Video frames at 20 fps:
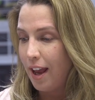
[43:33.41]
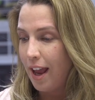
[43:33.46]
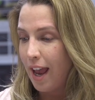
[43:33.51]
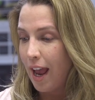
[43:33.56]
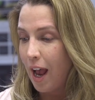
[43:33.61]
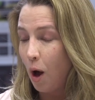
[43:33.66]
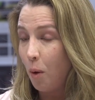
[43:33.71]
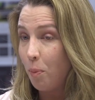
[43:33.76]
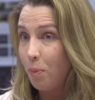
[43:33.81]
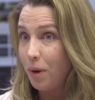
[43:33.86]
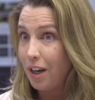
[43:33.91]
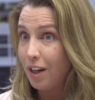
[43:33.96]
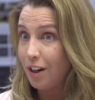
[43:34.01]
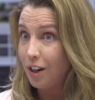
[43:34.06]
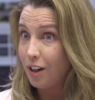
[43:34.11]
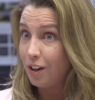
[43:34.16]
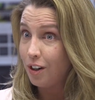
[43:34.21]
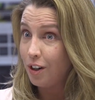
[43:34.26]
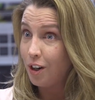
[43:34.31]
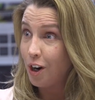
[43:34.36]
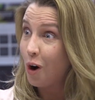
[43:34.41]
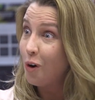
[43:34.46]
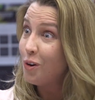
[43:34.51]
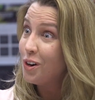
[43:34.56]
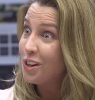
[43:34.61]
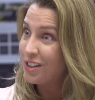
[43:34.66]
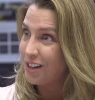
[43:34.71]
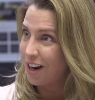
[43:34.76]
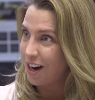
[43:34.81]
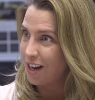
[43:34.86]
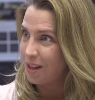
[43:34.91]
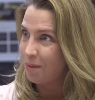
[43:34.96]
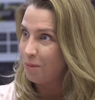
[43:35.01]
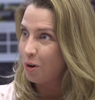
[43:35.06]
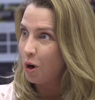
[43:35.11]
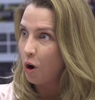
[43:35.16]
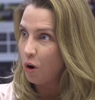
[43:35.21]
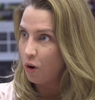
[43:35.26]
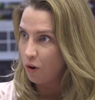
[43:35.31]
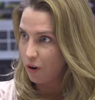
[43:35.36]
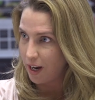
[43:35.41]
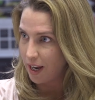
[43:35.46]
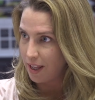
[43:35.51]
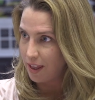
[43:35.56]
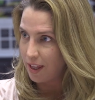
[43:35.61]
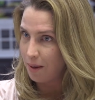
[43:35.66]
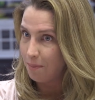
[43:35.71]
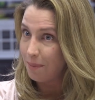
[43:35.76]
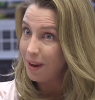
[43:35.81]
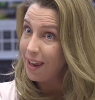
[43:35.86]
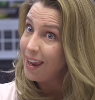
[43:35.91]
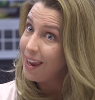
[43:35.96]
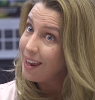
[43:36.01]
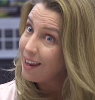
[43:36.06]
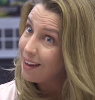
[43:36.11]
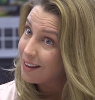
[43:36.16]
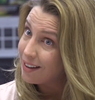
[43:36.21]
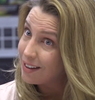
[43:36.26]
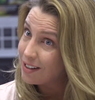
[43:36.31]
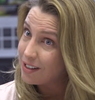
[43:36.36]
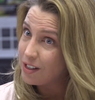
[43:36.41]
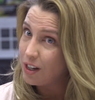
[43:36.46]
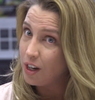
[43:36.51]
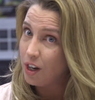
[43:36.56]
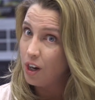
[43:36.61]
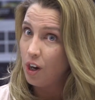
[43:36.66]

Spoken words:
helping co-design them, co-create them, and